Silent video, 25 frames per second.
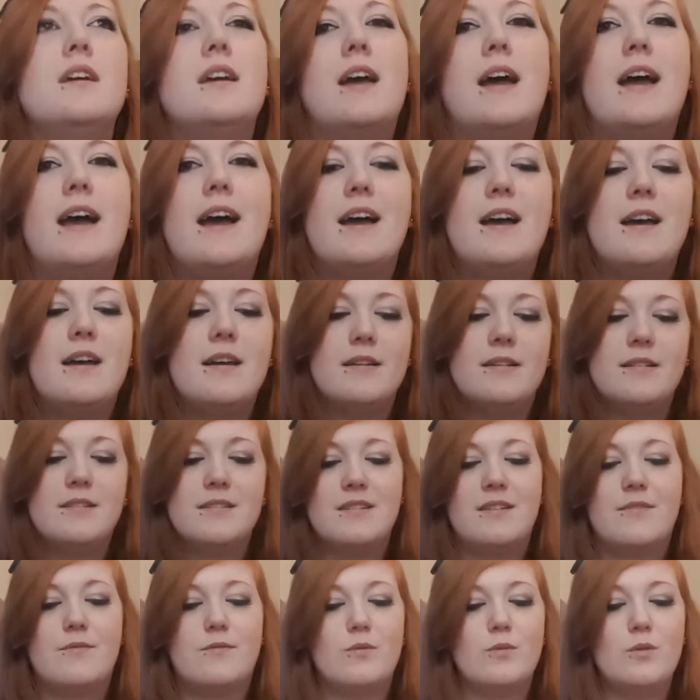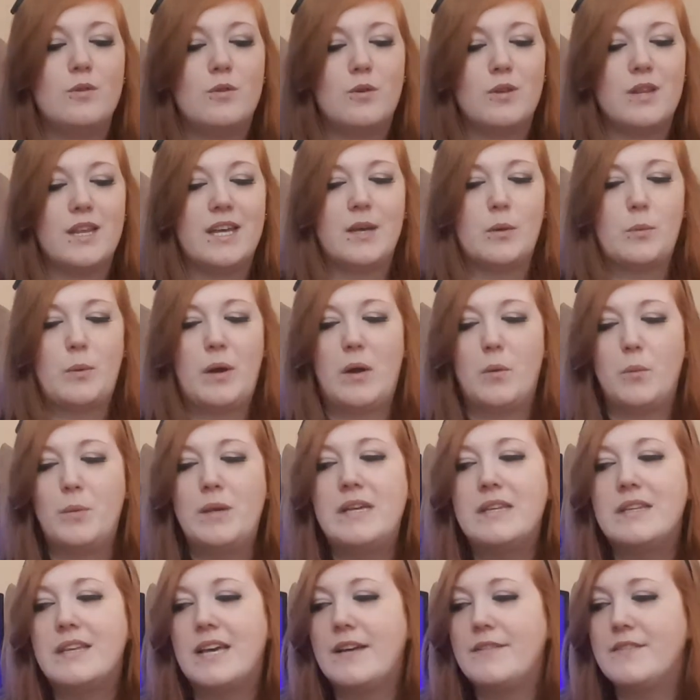I've only got like a
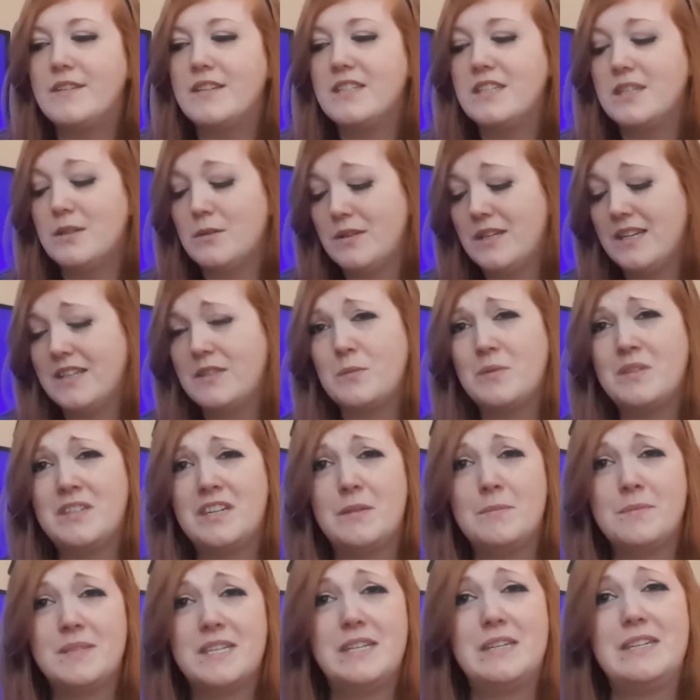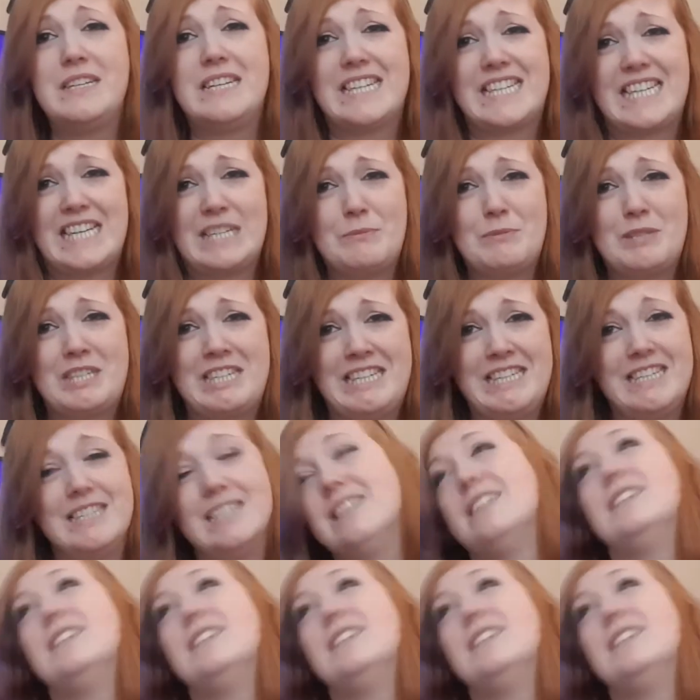week left until the next one comes out, and I can't wait.